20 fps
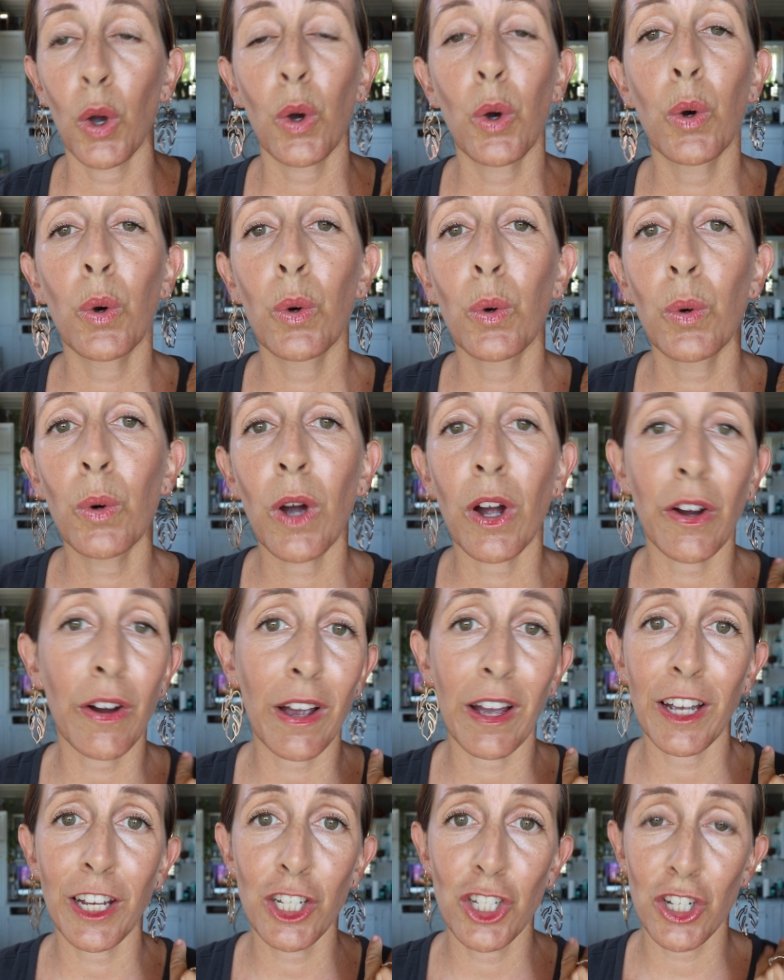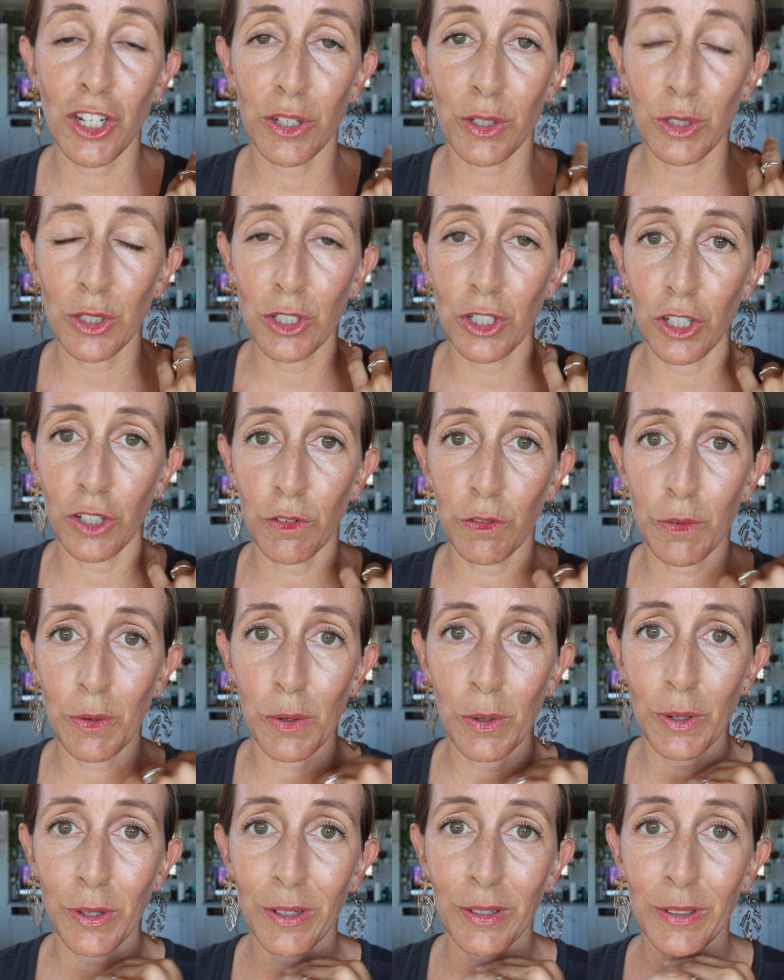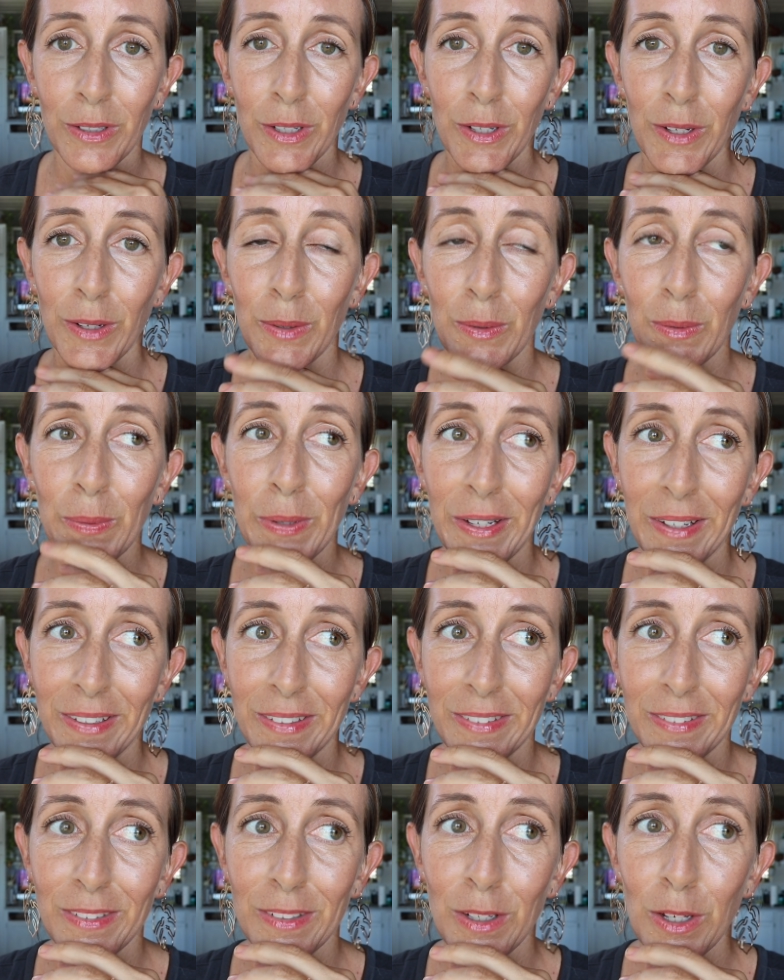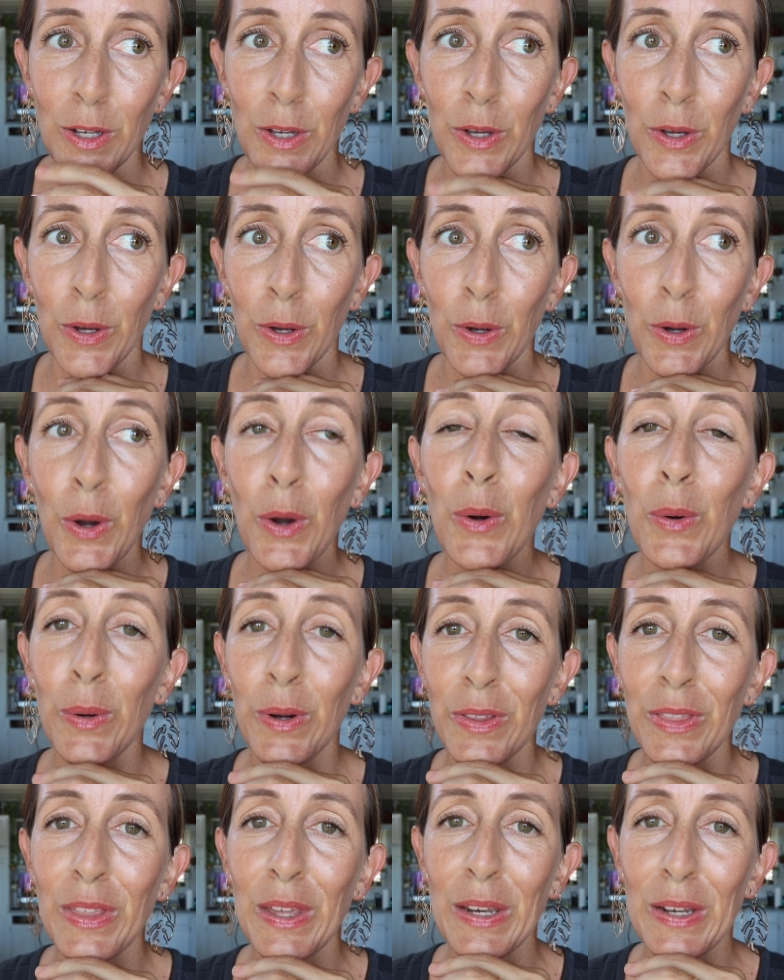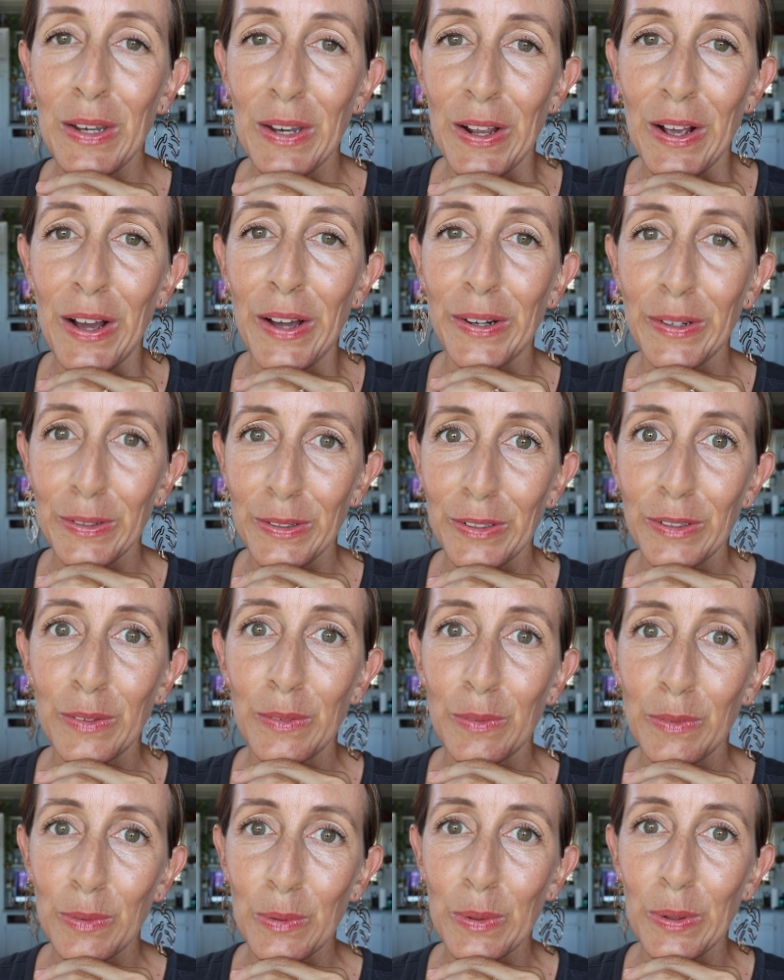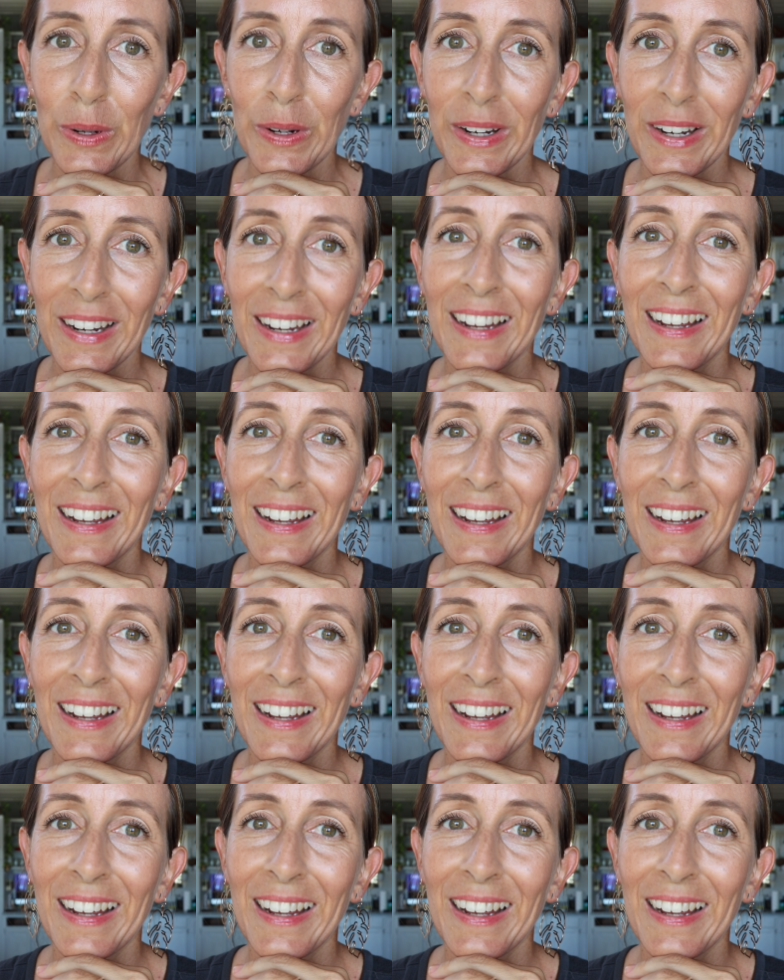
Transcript: Who are eye gels good for? Well, who are they not good for?